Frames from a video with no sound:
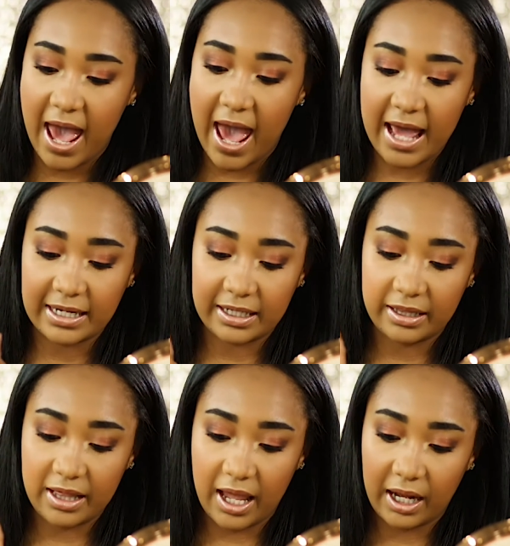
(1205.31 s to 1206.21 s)
And
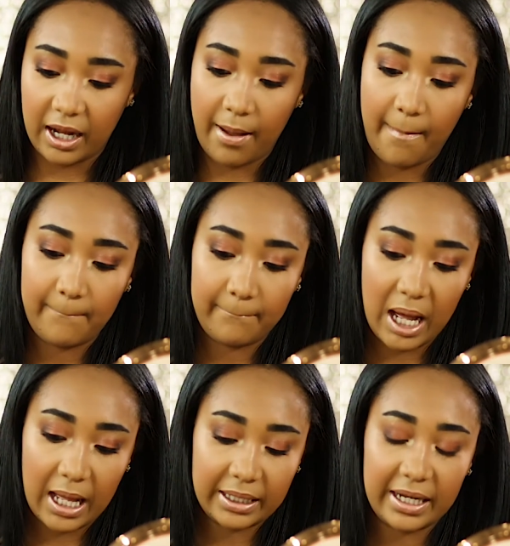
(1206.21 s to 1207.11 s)
then
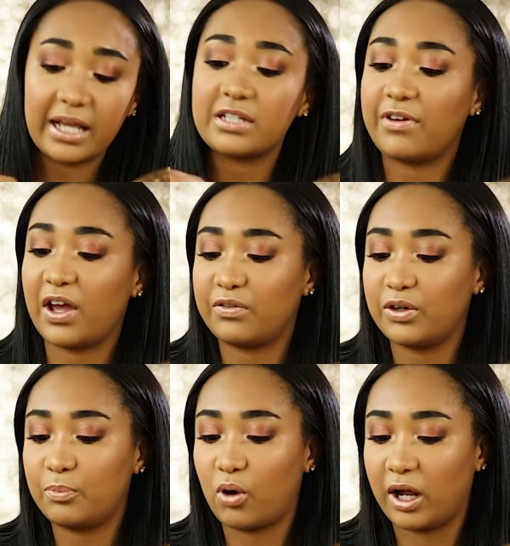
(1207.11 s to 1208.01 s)
my next
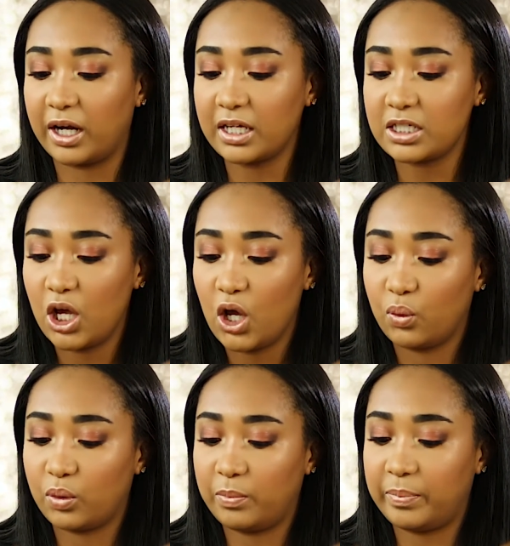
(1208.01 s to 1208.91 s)
favorite product
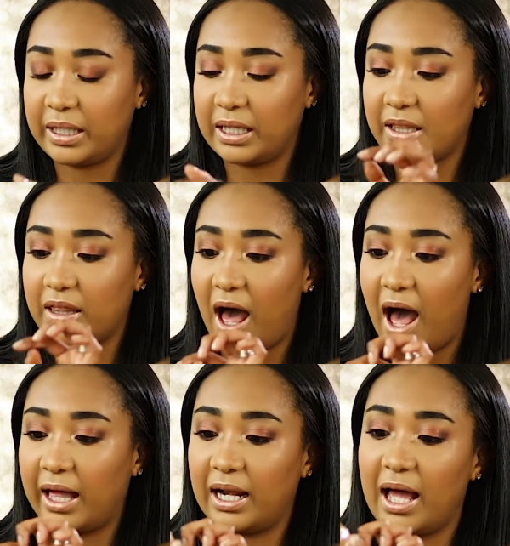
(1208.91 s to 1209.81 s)
would be the
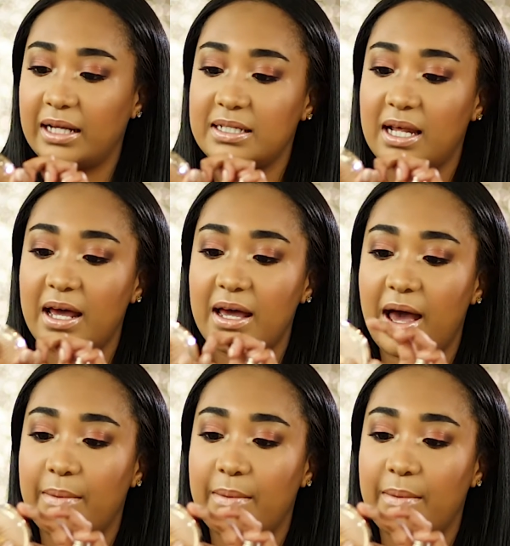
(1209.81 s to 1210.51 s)
highlighter.